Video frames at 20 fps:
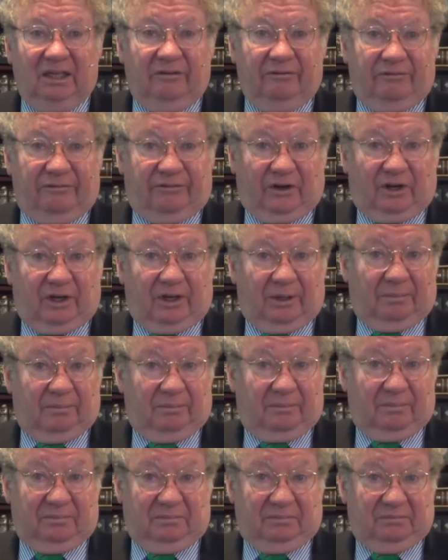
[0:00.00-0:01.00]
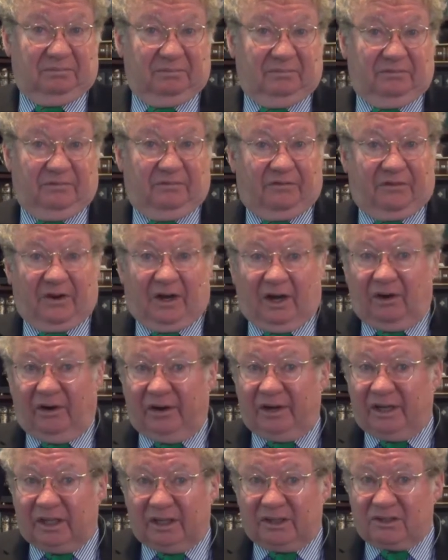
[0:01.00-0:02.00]
From
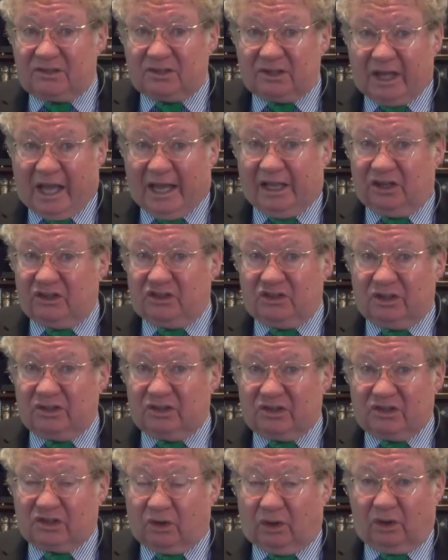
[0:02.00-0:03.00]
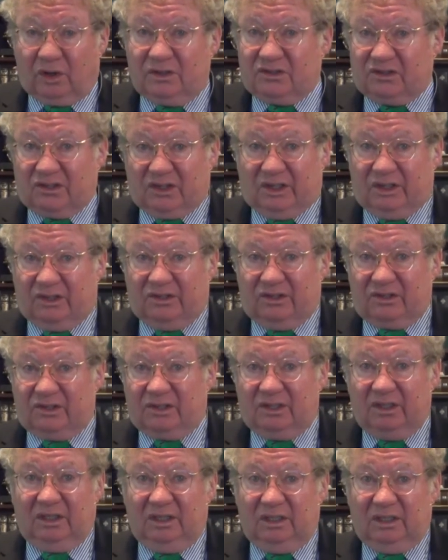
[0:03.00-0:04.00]
various ancient
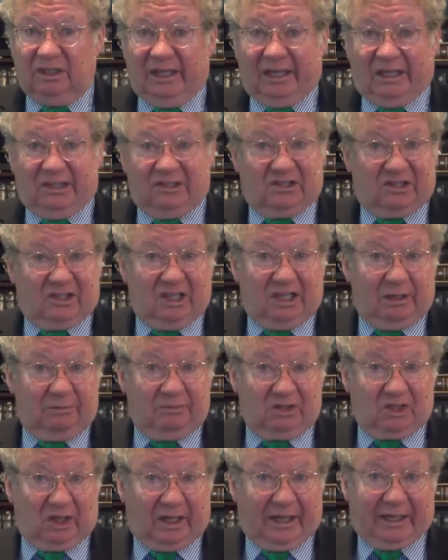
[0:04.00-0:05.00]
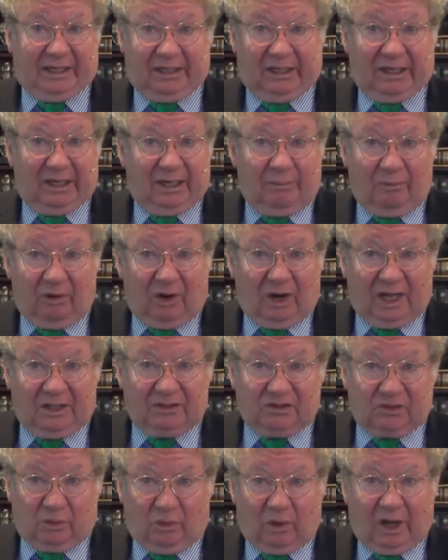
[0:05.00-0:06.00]
sources, it seems like
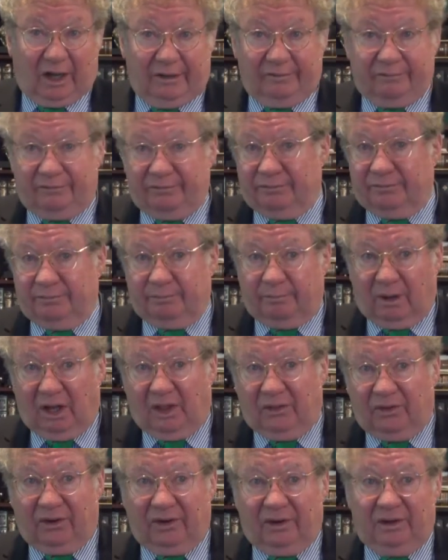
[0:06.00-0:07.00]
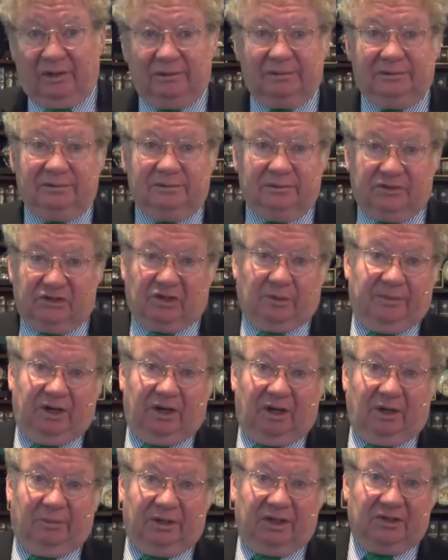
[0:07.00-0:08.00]
Nimrod's wife, mother,
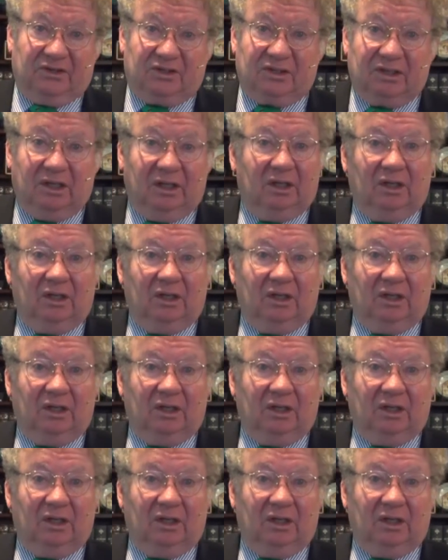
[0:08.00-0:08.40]
Semiramis,